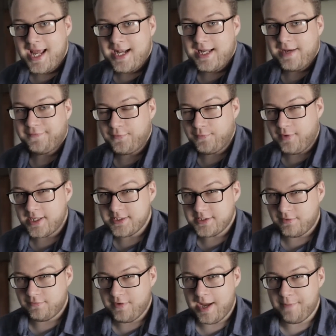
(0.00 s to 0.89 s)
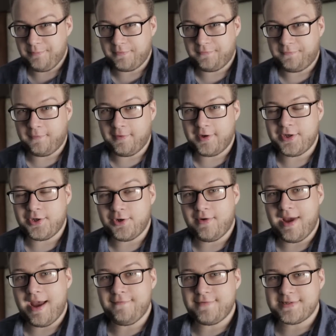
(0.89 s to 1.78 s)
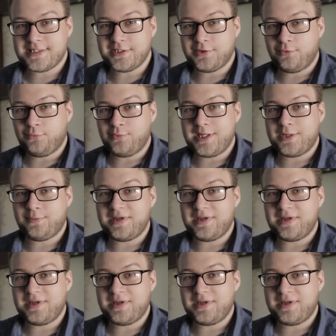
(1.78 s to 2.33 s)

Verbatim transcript: Now if you watched Unwrapped before, you know every single week